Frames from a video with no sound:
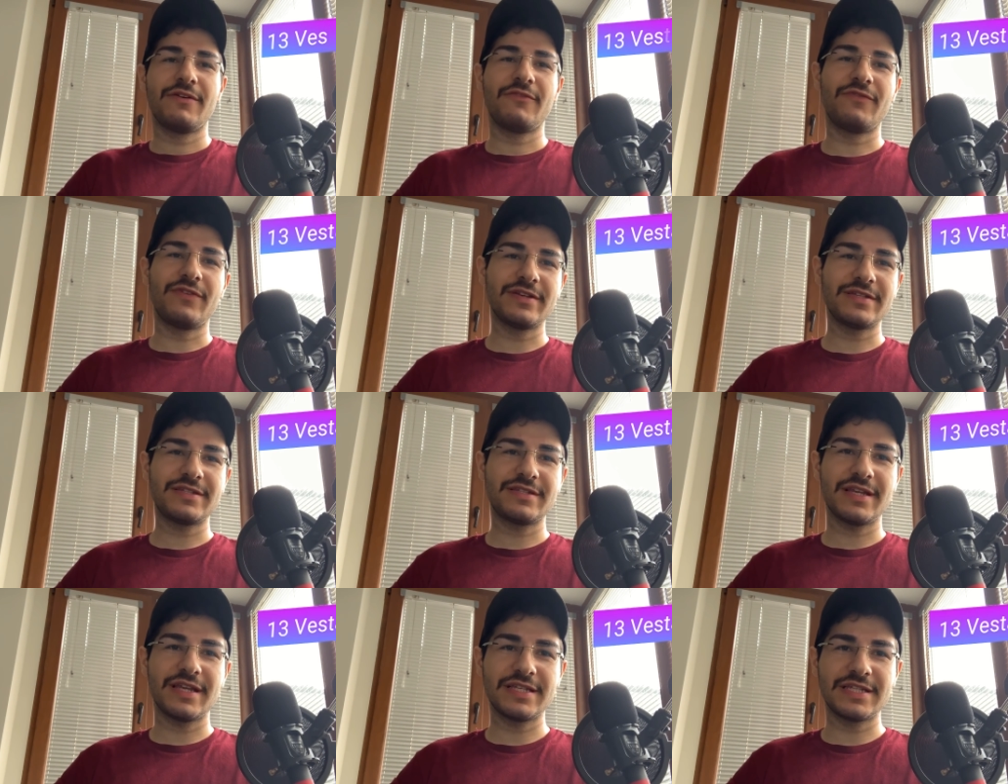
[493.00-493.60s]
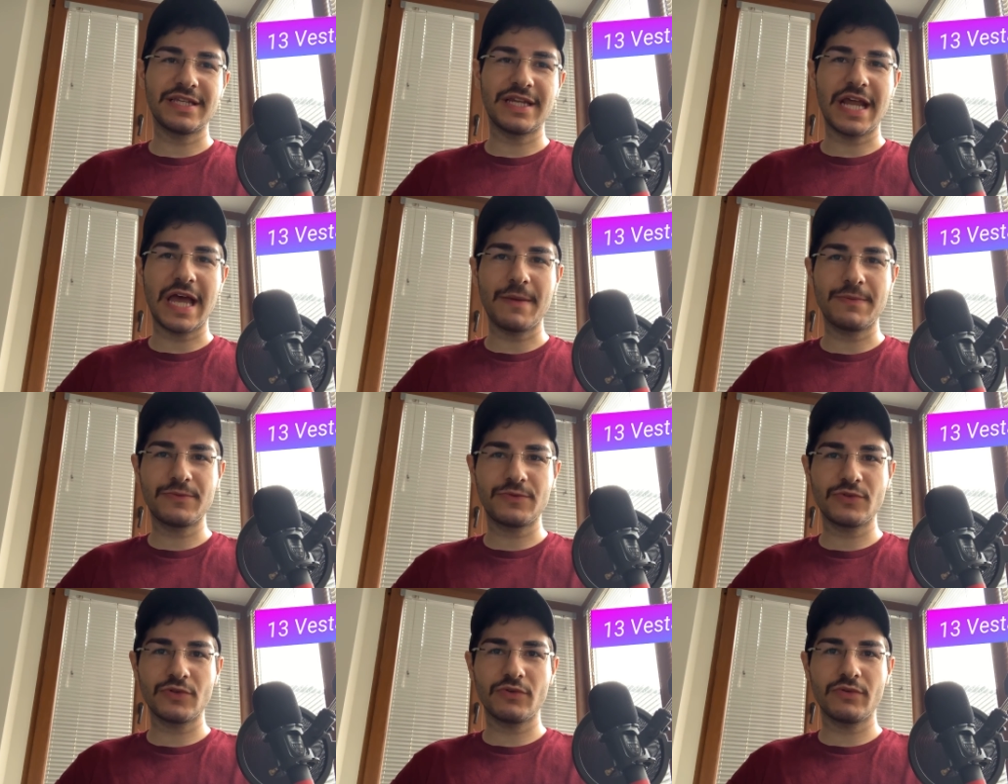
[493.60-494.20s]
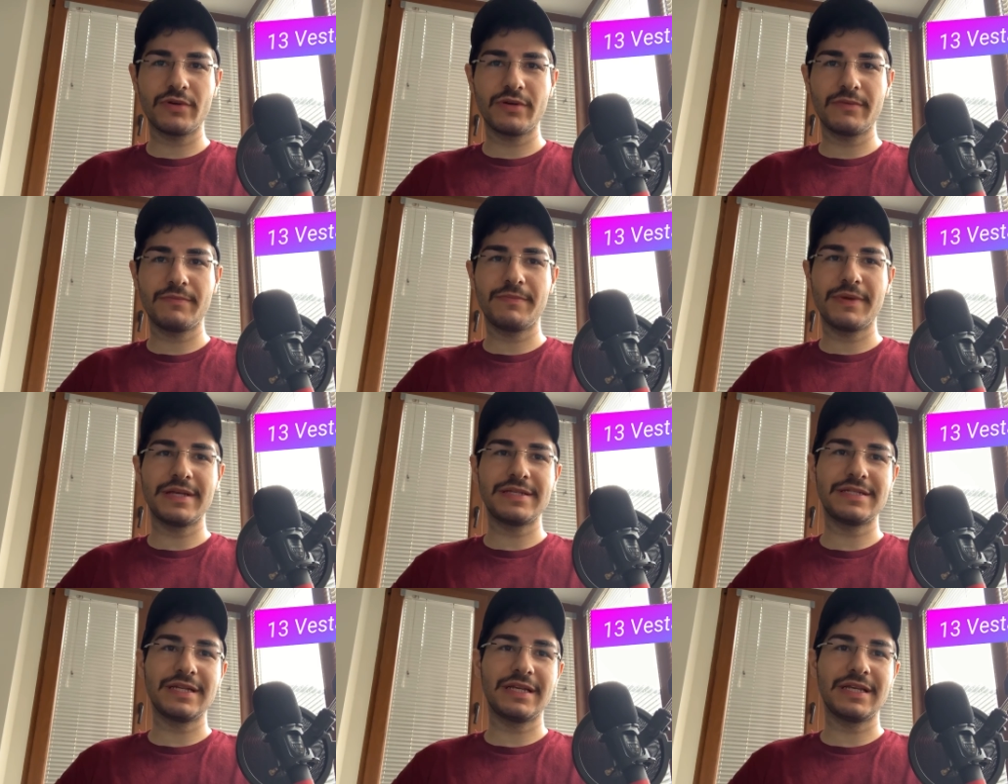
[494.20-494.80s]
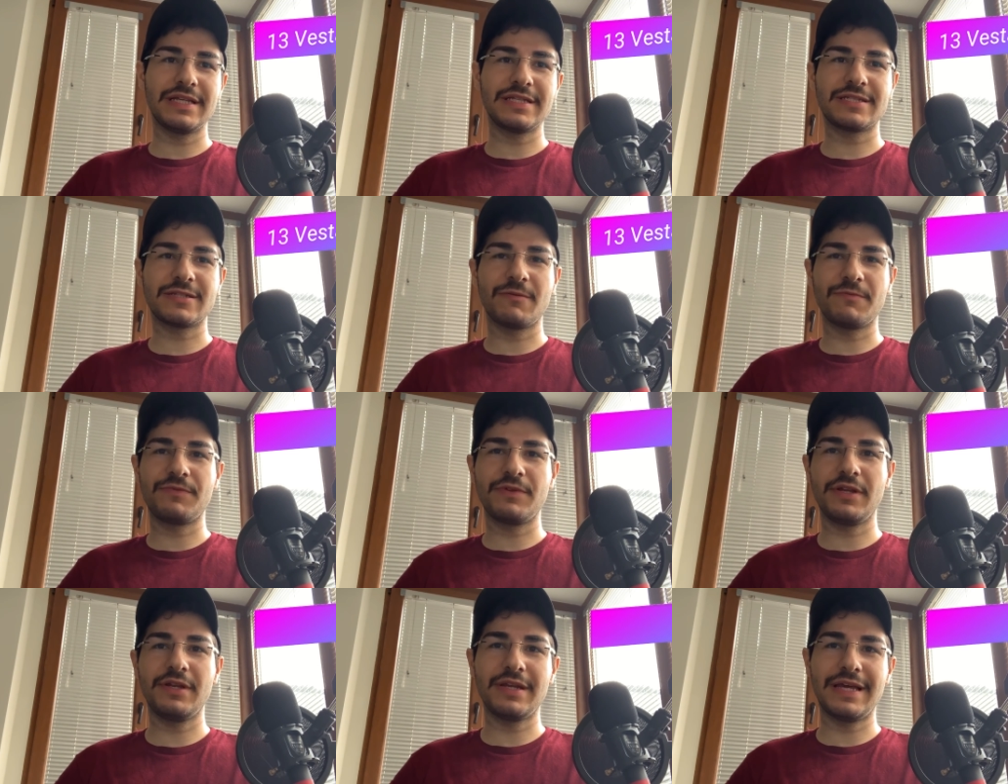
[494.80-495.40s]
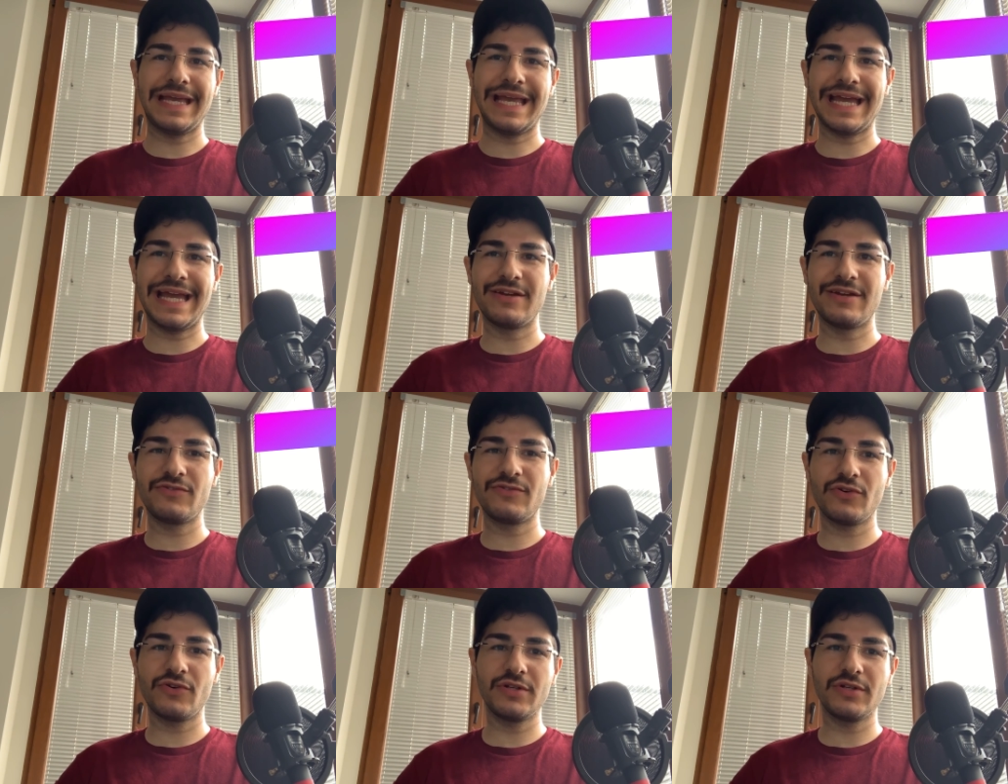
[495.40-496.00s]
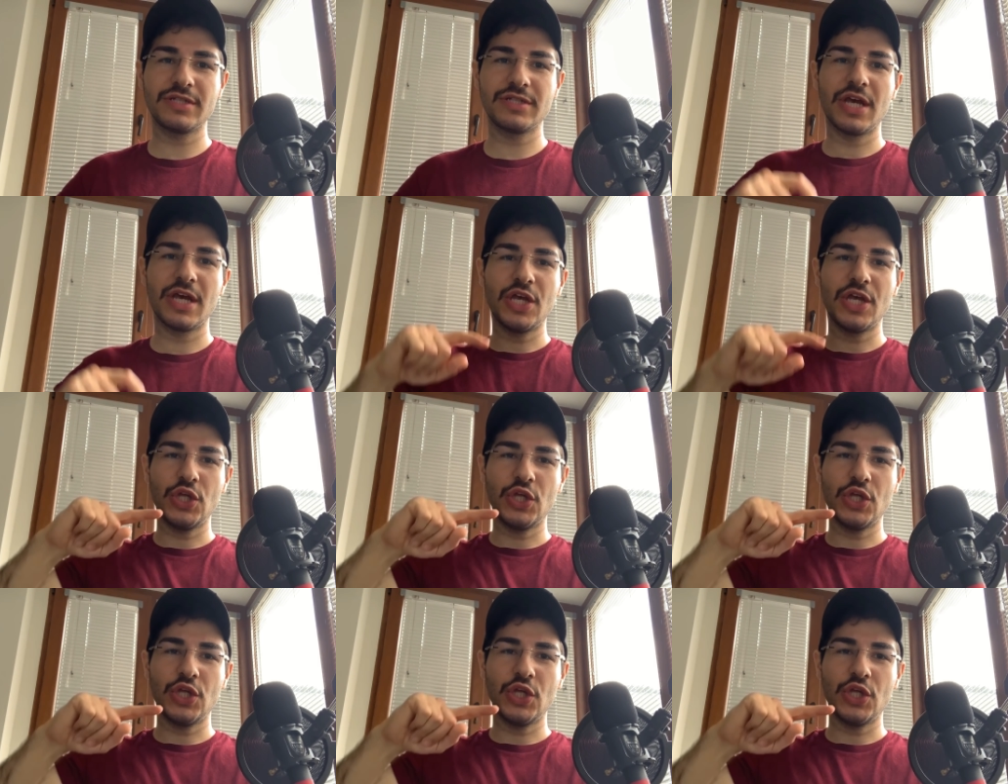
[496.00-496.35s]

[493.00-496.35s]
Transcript: Vesta is an app drawer. Basically, it's something like Android.